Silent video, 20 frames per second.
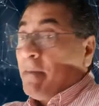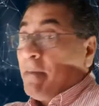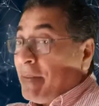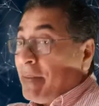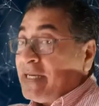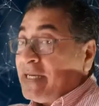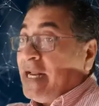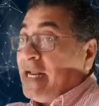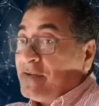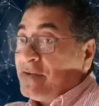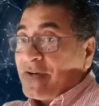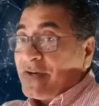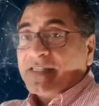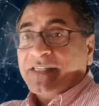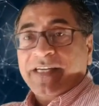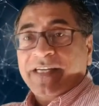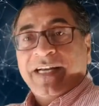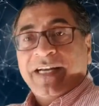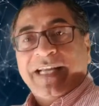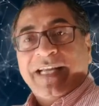But
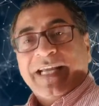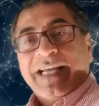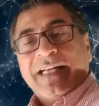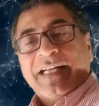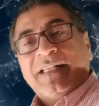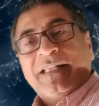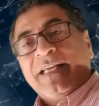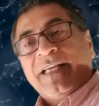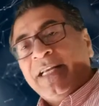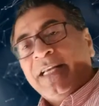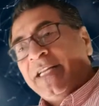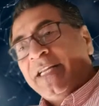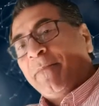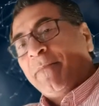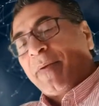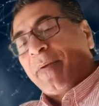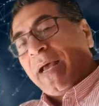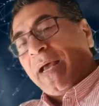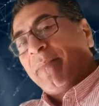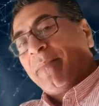interestingly, the Indian
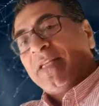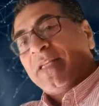Prime